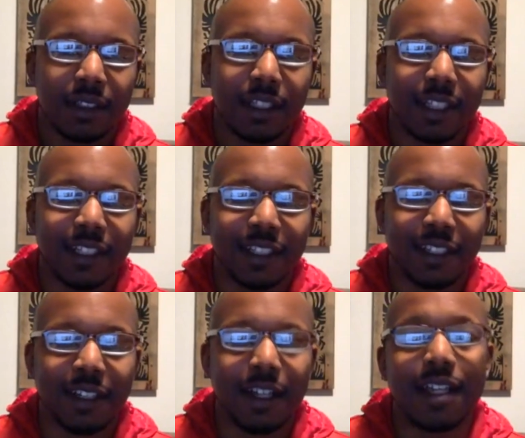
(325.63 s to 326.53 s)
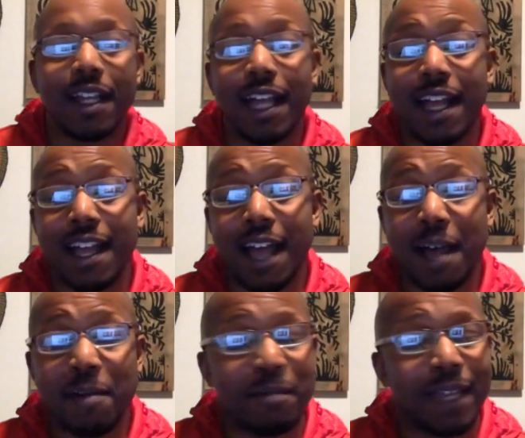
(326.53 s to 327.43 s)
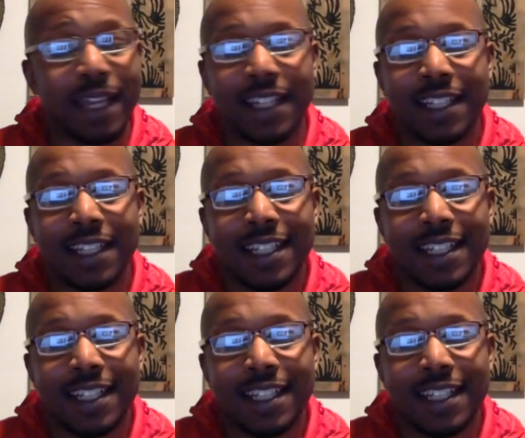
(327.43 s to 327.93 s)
Yeah. Um, man.